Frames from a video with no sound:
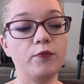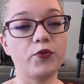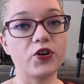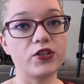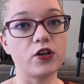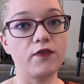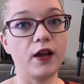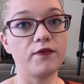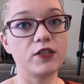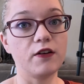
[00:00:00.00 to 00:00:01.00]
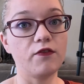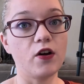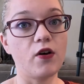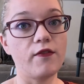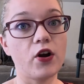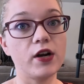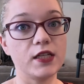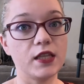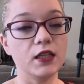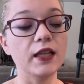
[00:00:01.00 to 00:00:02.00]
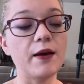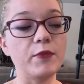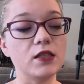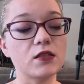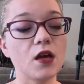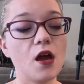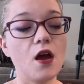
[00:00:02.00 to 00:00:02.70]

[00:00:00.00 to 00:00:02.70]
preserving of stuff though, I've already done the lemons.